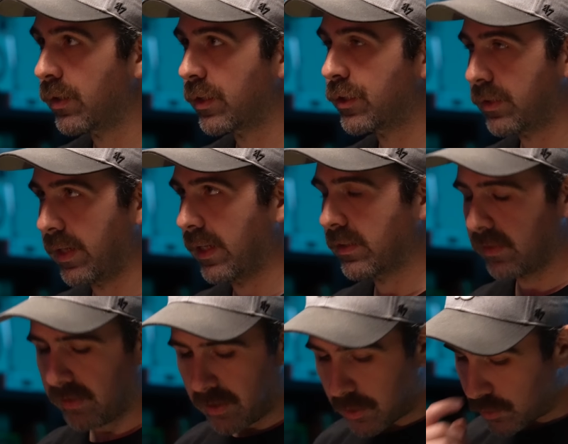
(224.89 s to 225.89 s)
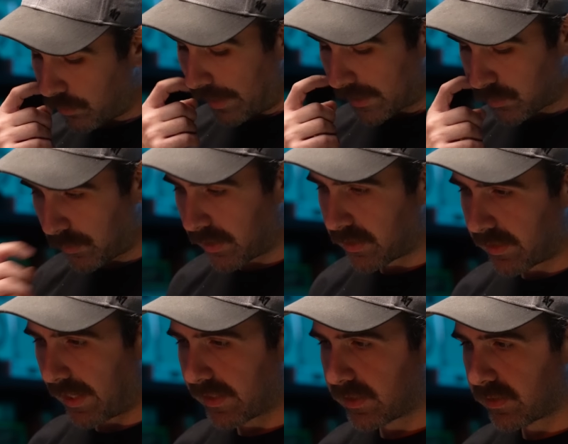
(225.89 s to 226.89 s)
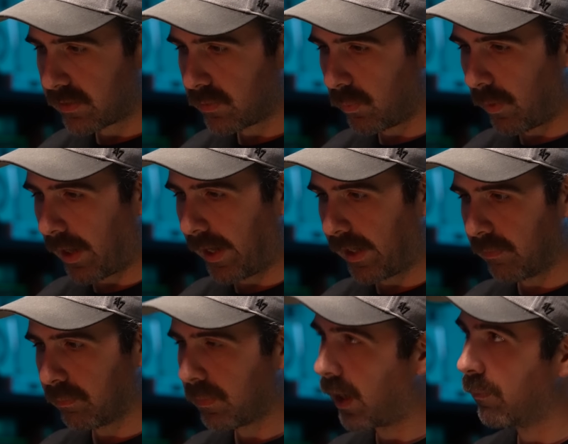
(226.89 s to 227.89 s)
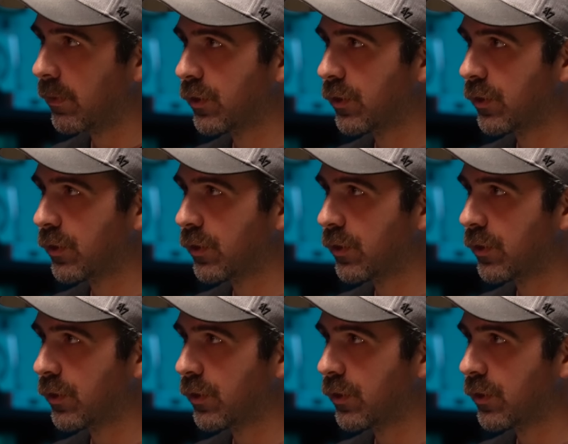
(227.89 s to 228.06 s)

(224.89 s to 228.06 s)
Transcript: could, yes. So that's why I'm